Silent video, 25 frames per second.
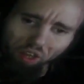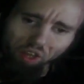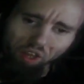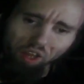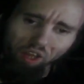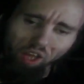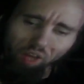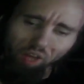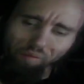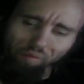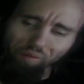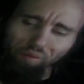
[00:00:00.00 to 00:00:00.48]

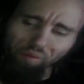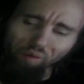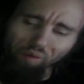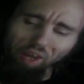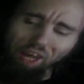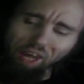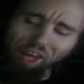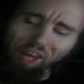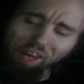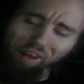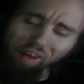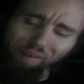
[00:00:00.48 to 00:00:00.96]
if you
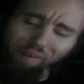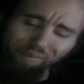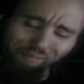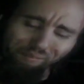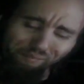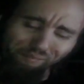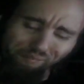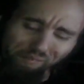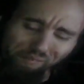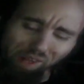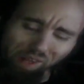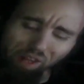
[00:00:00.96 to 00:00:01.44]
hadn't have
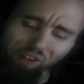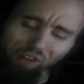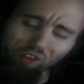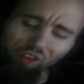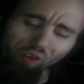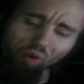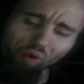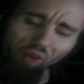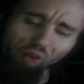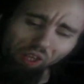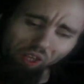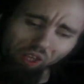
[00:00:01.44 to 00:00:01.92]

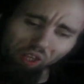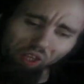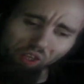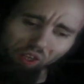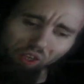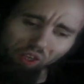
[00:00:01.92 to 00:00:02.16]
mentally